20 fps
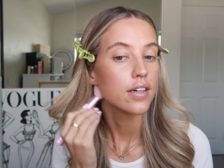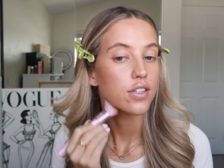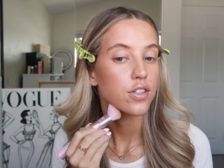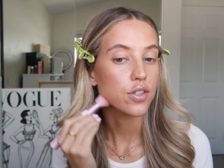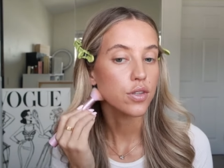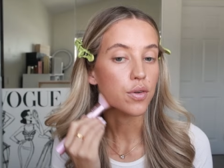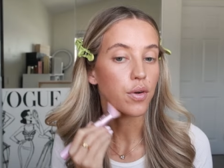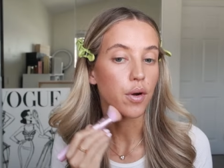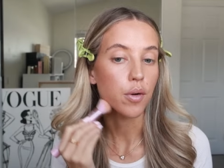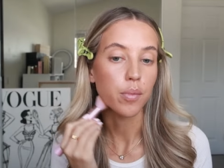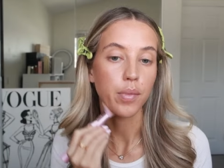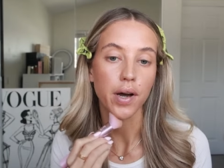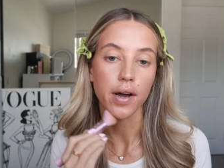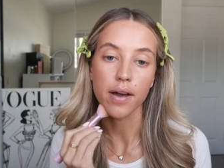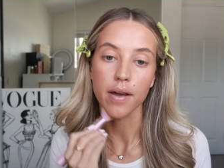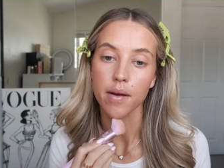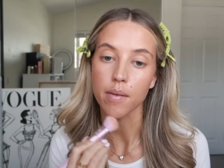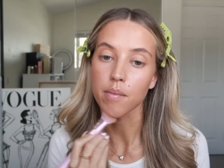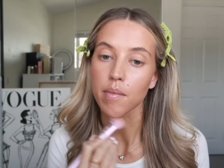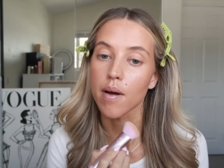It's thrown
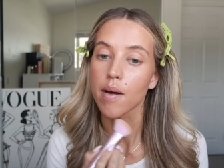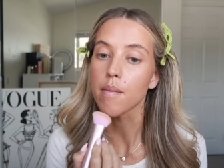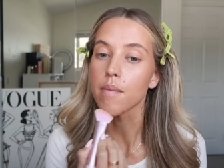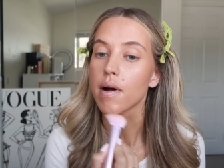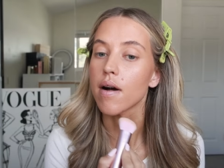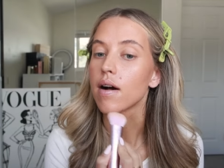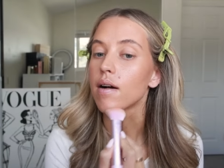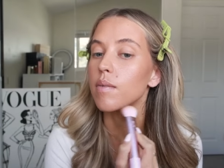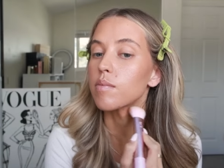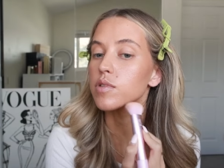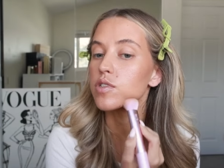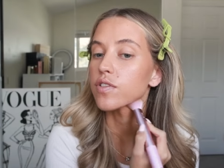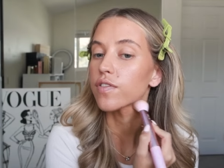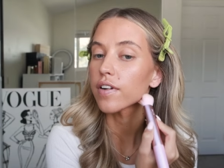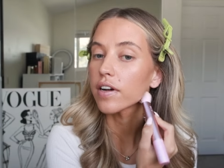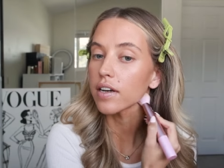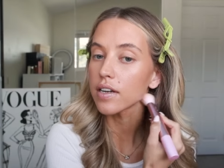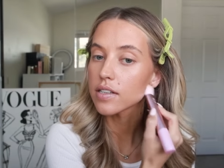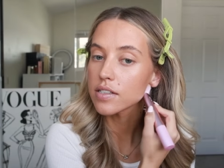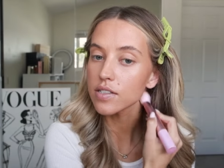by my mom's
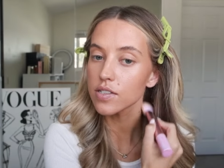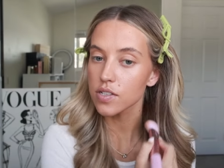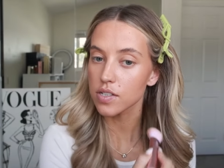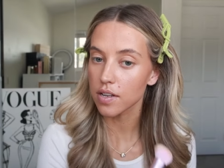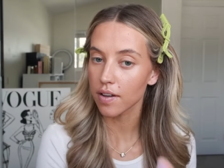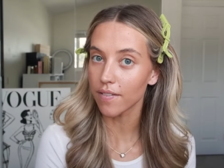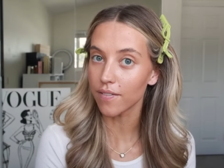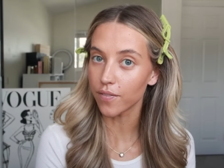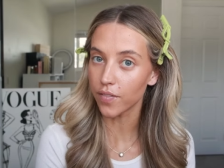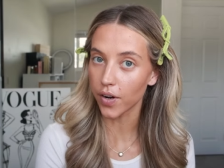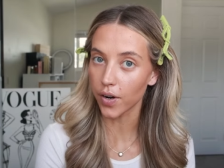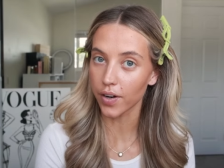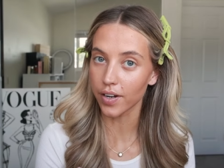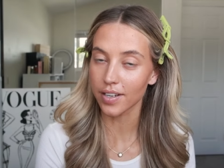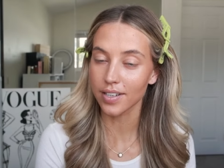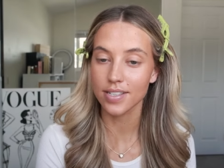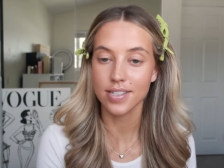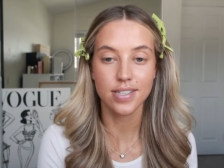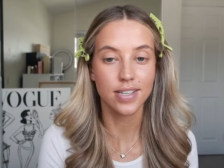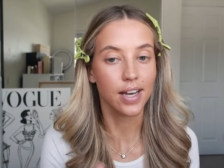friends. I'm very
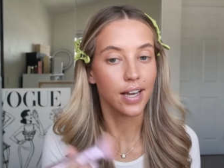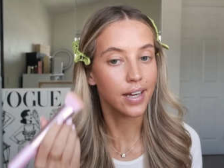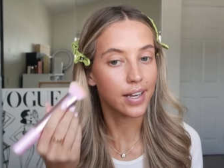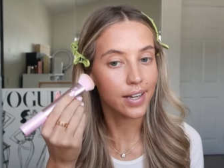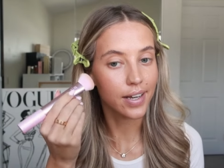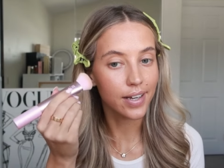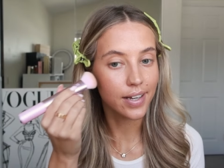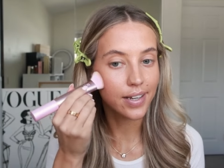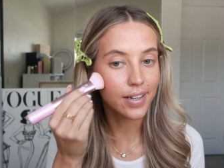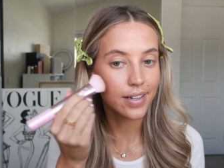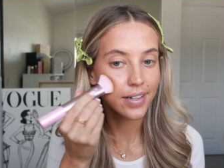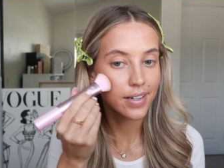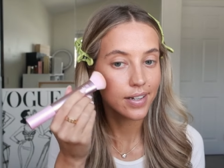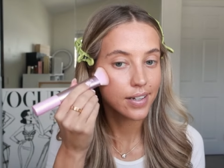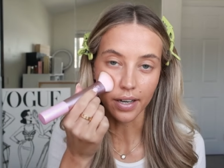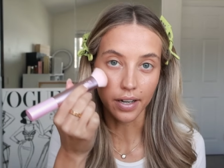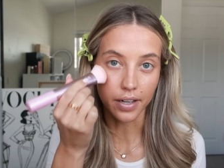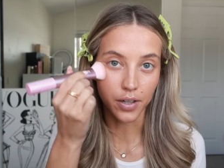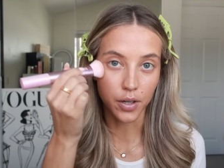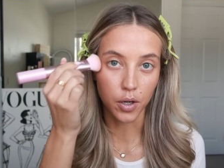excited.
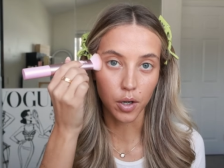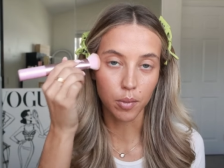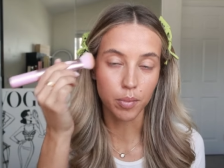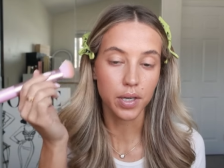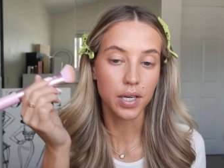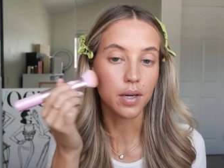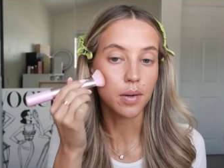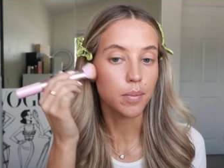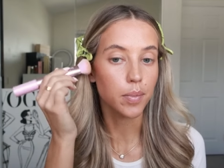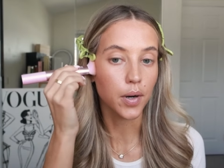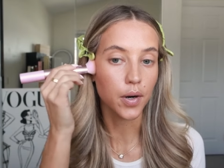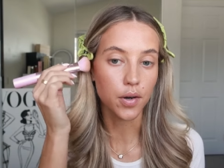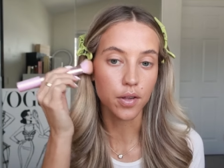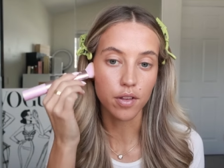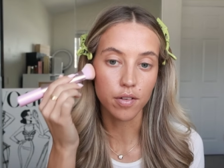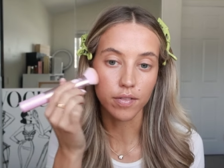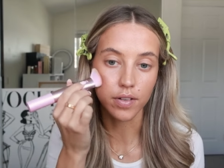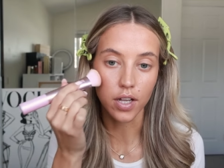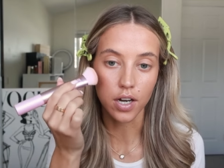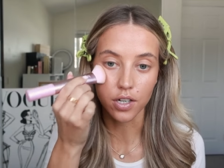That can all be part of
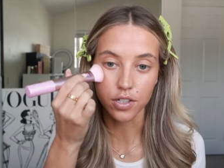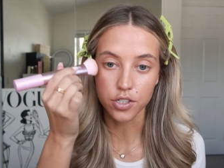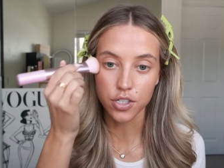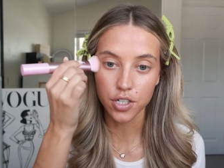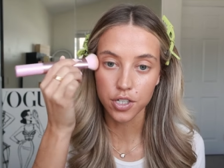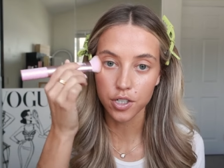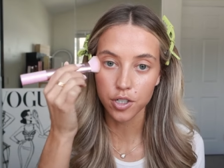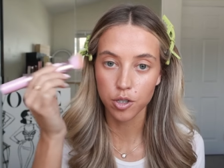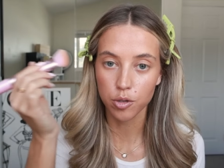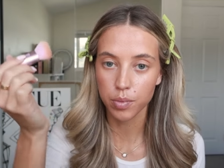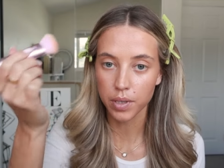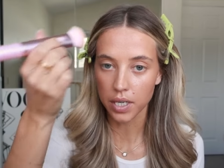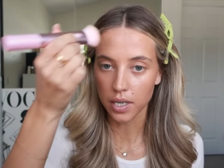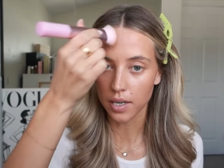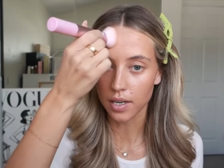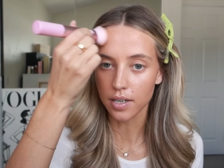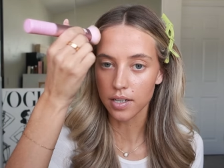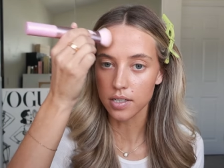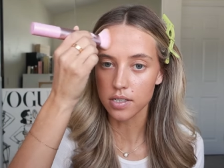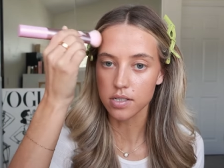the vlog too
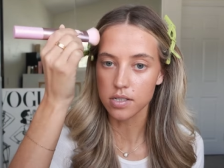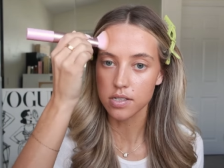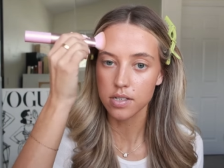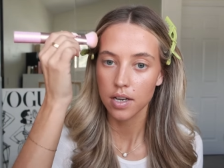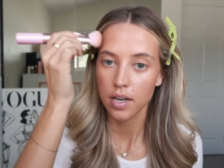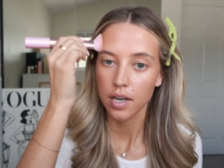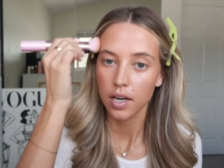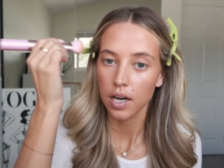because